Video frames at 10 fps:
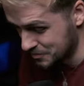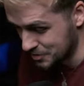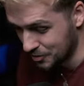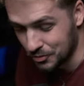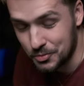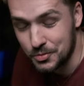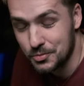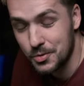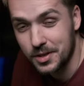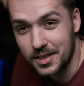just
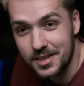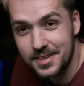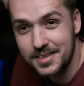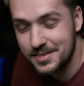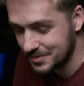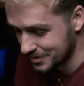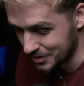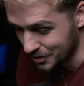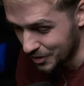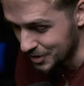work
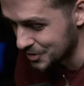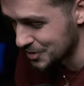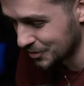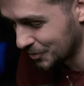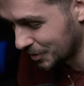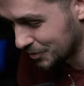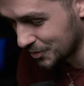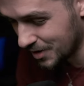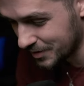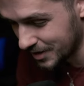no issues
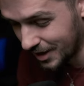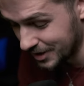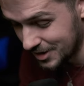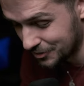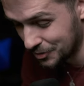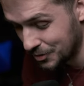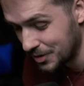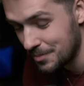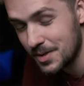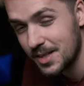whatsoever. I just
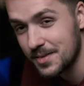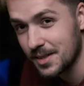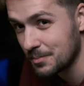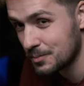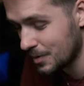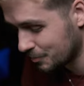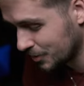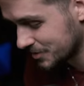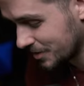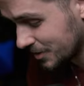couldn't believe it. I
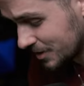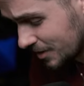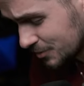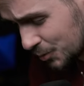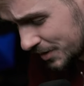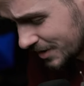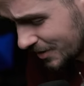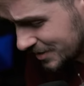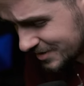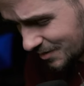posted on, on Twitter,
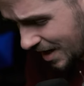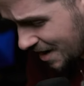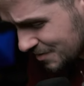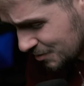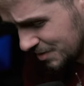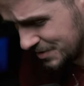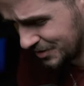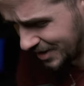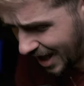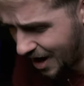on Instagram, everywhere
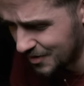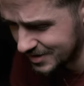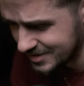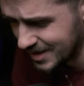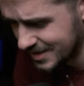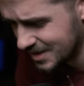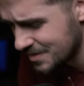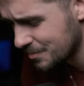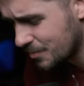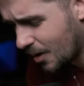because how is that
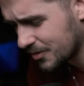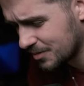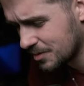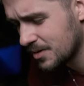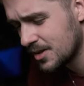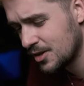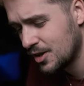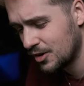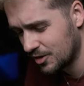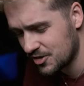even possible?
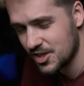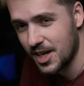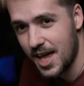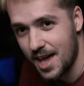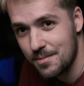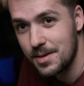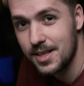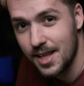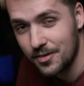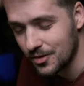Such a heavy
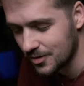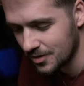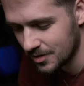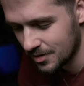lens